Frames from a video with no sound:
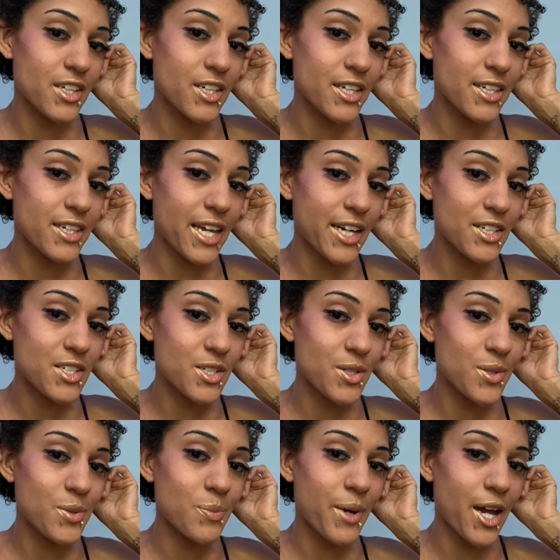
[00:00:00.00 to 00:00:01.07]

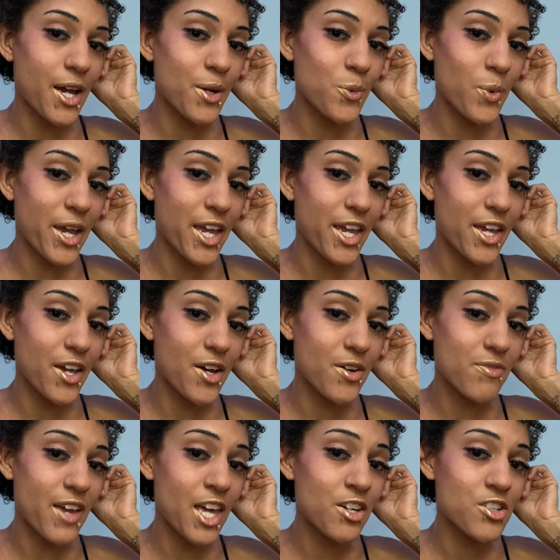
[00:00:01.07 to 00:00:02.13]
connected by way of
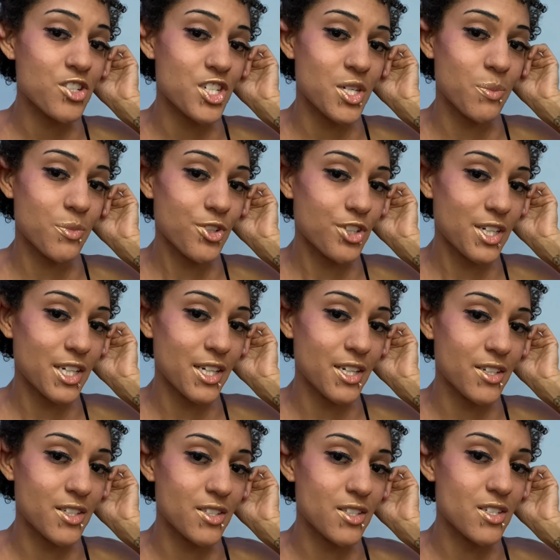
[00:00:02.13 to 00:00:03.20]
energy
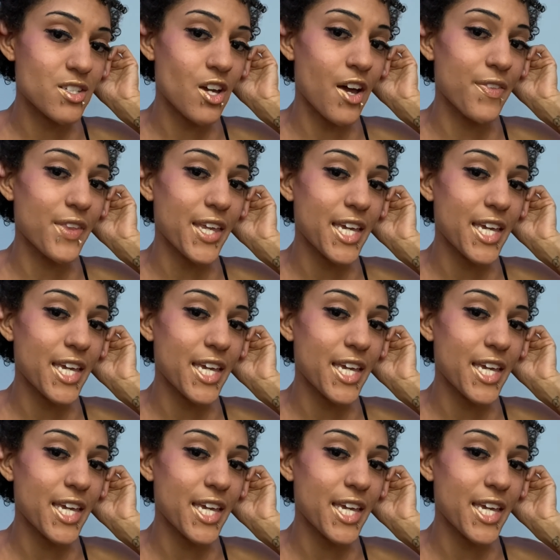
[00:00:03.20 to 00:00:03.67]
meridians on the